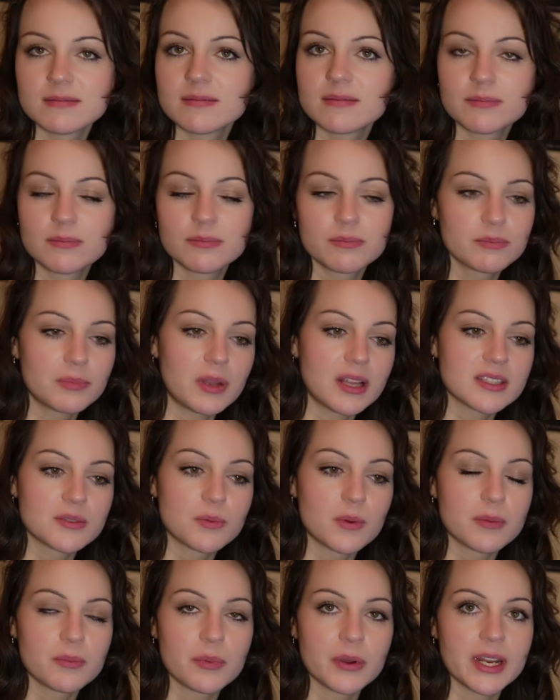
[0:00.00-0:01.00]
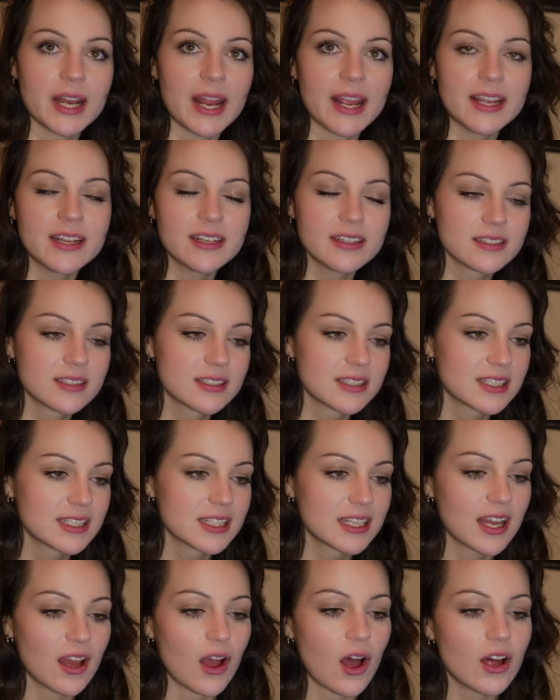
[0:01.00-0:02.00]
plus 1.8.
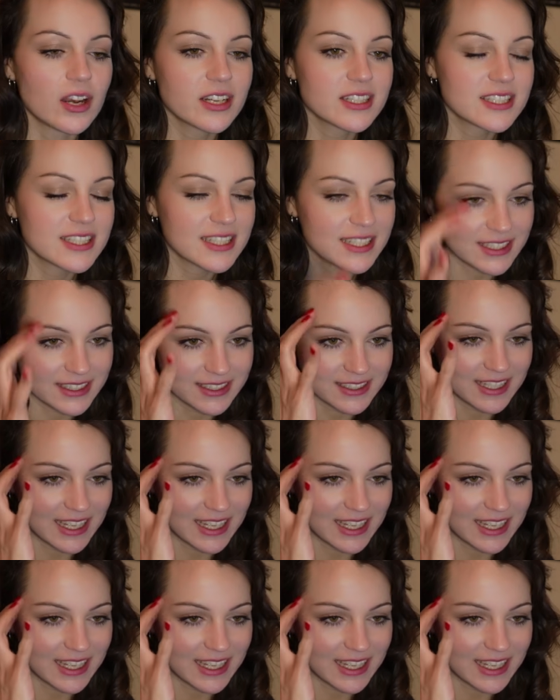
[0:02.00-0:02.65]
Honestly,